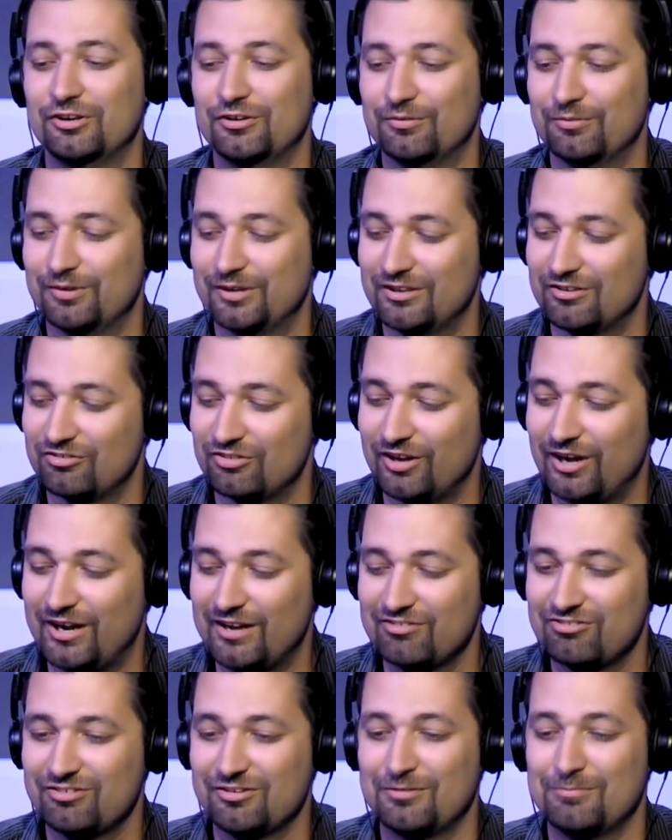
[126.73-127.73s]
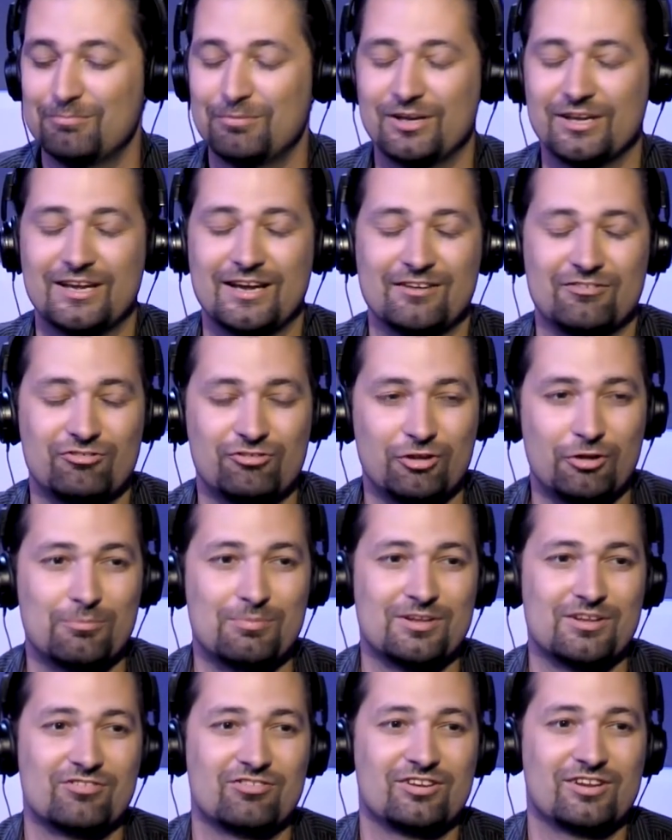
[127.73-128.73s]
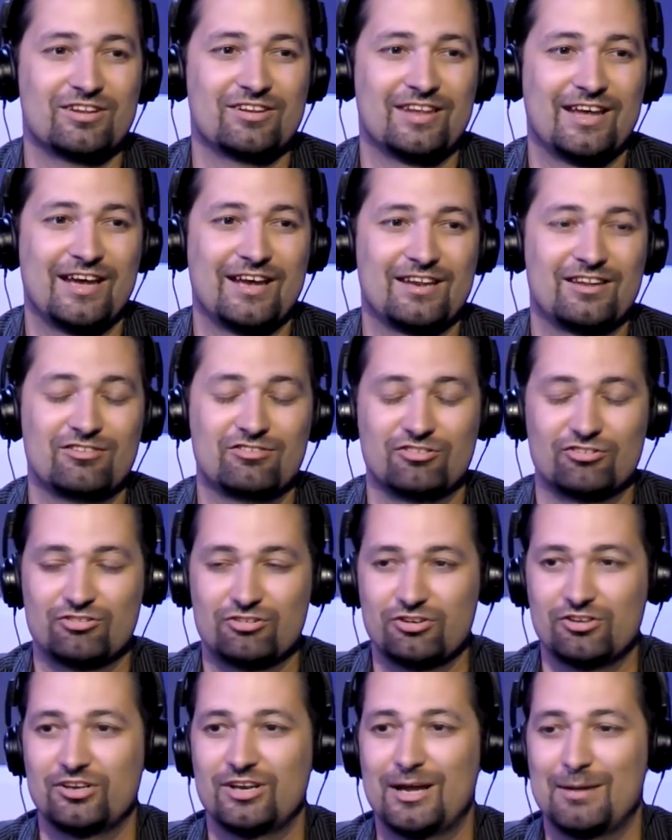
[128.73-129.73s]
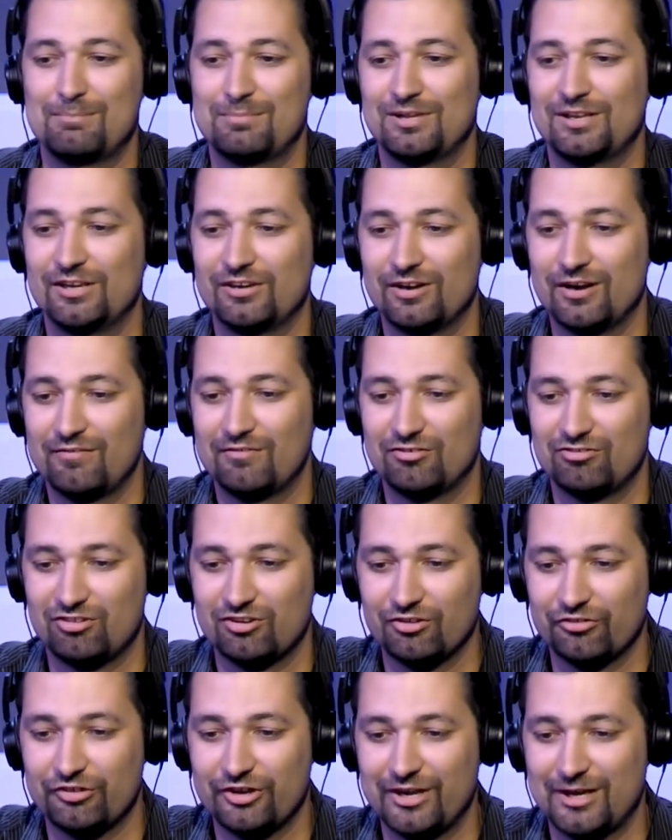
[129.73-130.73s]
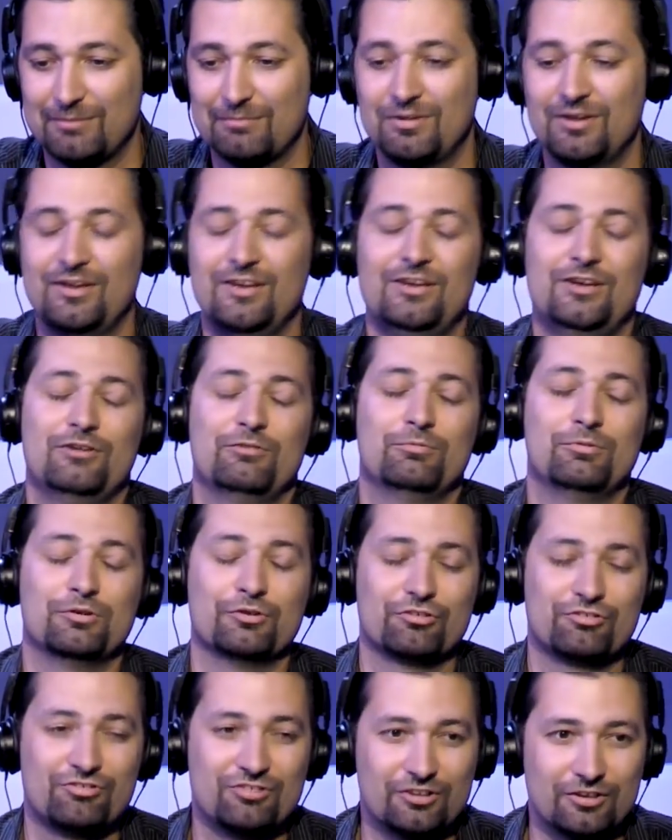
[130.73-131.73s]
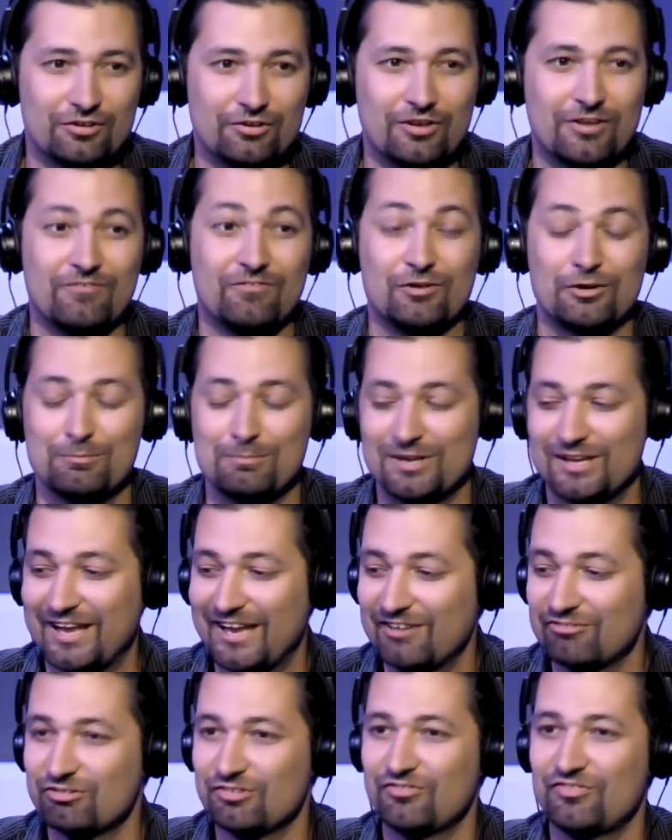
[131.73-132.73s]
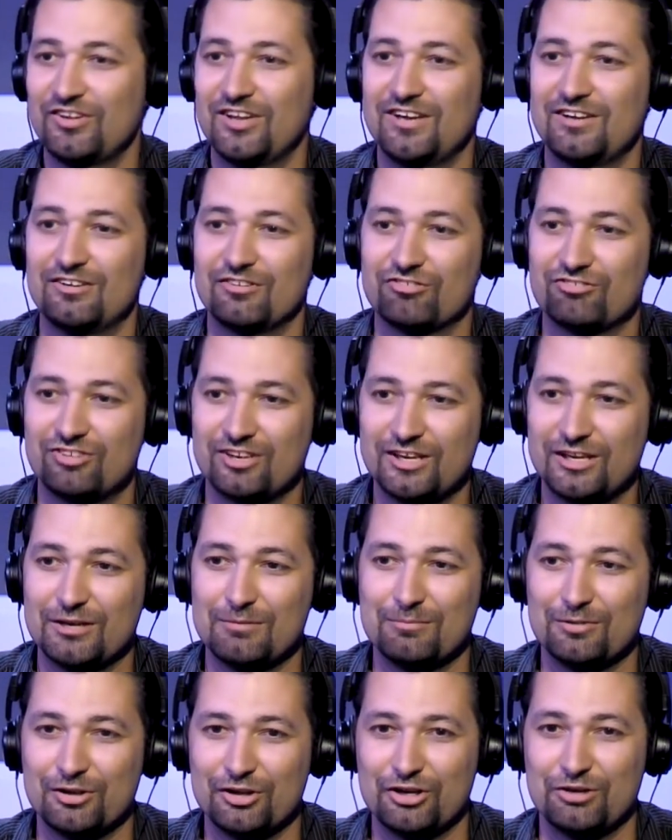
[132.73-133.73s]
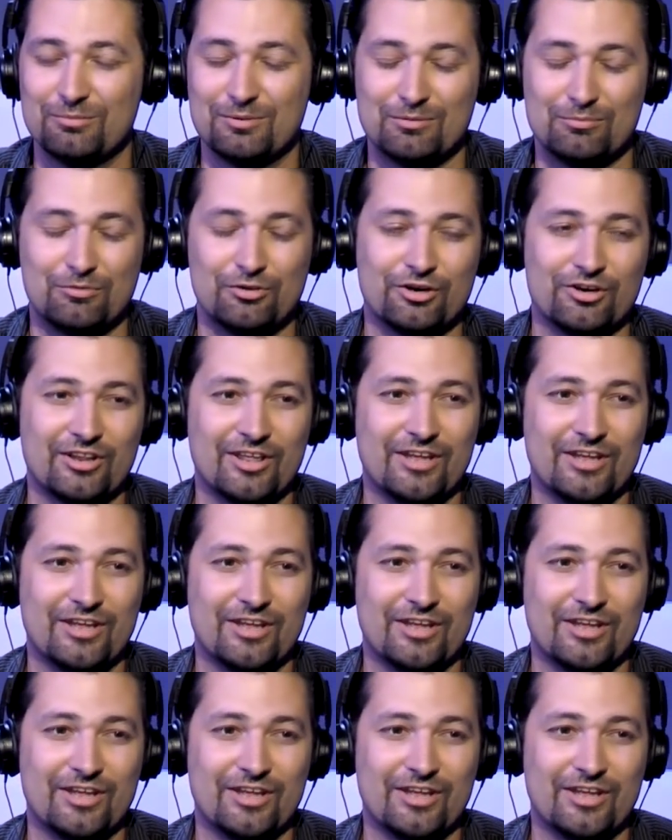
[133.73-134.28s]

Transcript: uh, is awesome, but got so busy that he just could not be here every single time. Mm-hmm. We'll still, if you're a big Andrew fan, you'll see him a little bit more